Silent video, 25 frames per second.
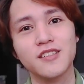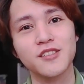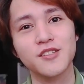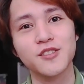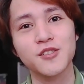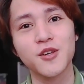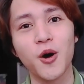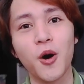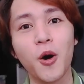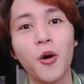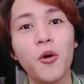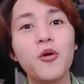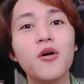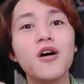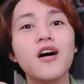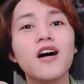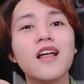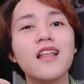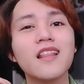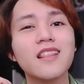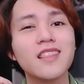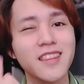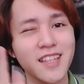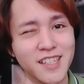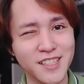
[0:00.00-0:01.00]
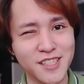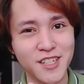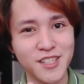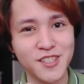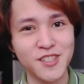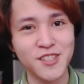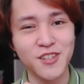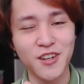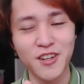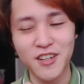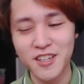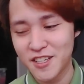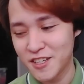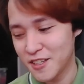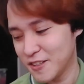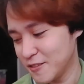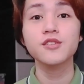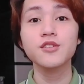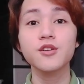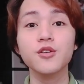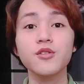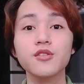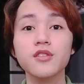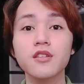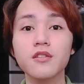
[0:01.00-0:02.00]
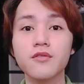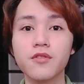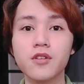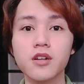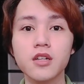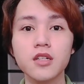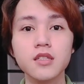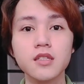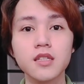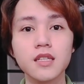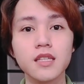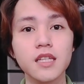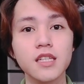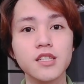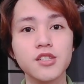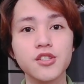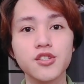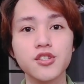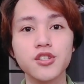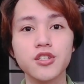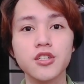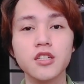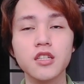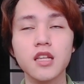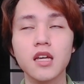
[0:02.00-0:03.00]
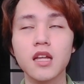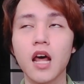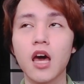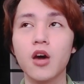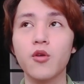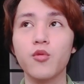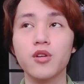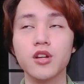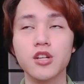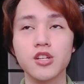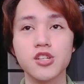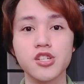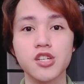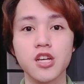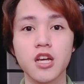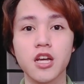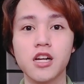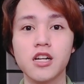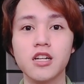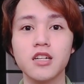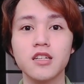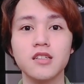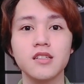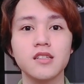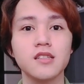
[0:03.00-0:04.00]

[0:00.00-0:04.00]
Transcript: So let's get started. So the first cleanser that I want to share